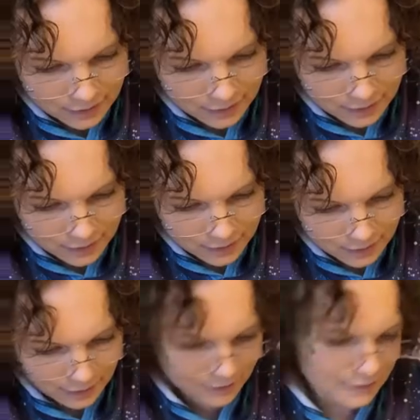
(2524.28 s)
that I can
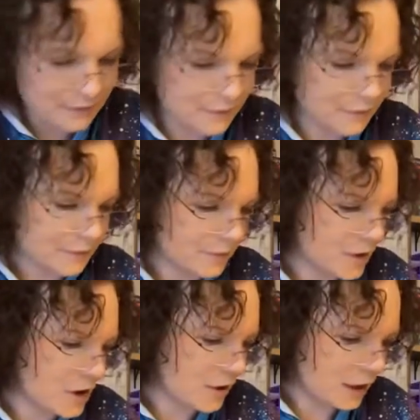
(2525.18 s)
do easily with that
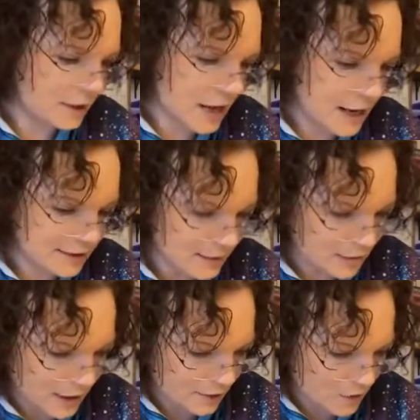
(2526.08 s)
don't cause me any
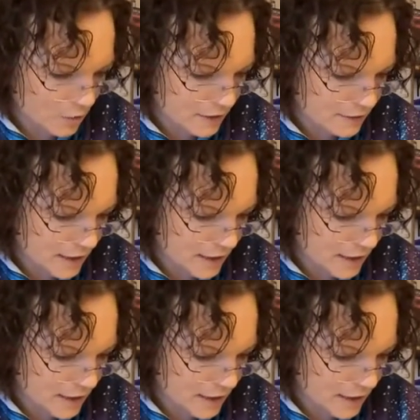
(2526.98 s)
frustration.